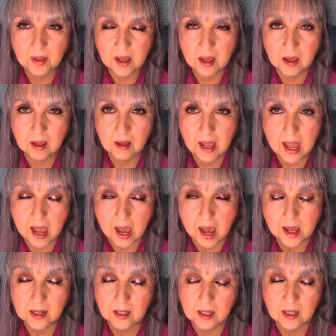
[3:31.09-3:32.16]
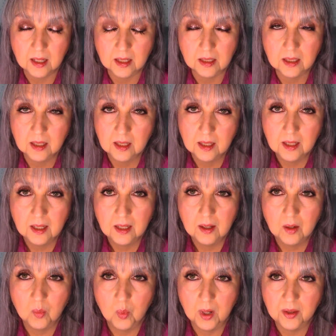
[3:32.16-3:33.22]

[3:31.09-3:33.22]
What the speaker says: and had and where